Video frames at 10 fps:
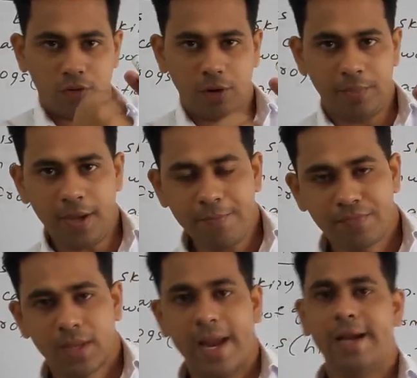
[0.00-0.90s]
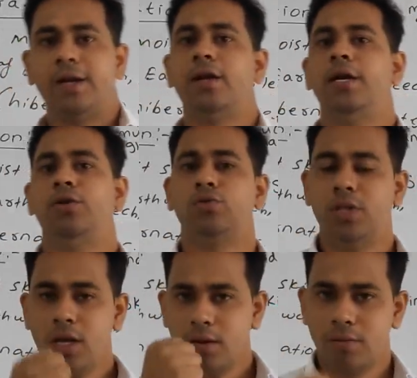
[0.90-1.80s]
will be entered into
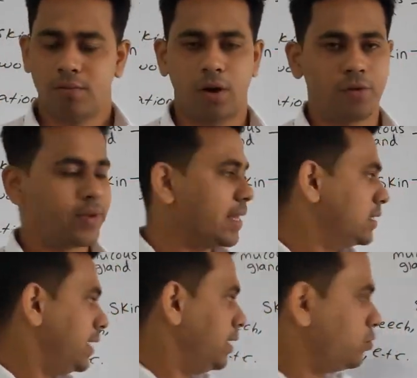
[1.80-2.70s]
the, or we can say into